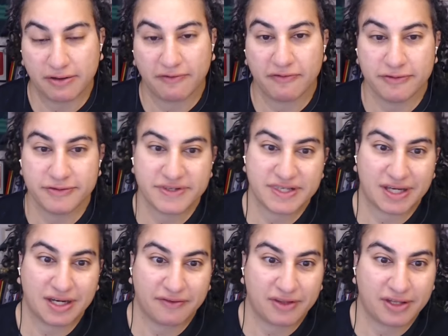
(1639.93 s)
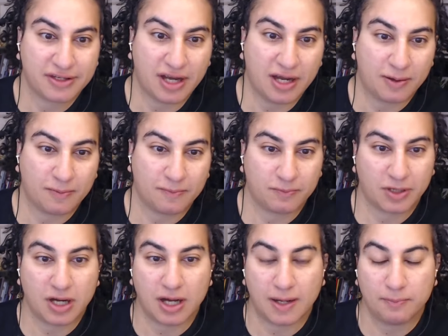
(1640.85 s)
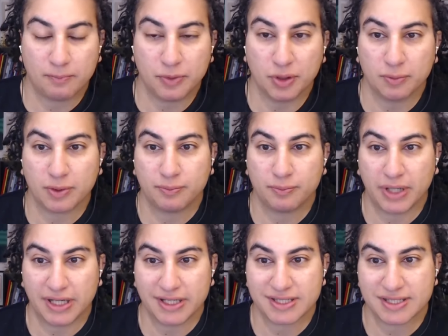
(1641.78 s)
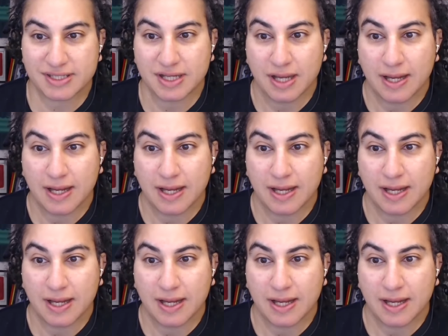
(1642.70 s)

First, kind of the dot-com boom and bust,